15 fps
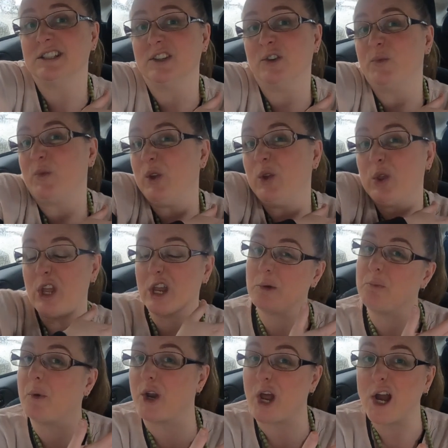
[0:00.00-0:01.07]
a few theatre
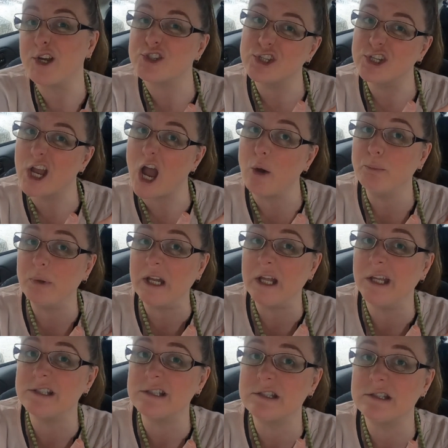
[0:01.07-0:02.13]
production
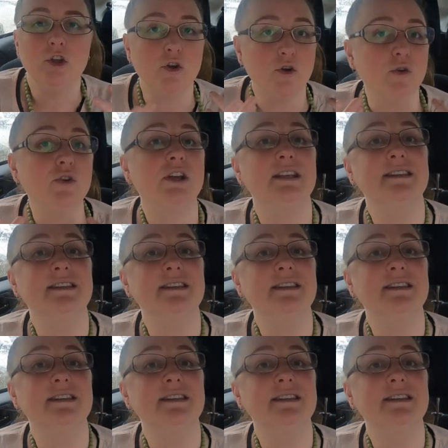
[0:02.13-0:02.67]
companies. You could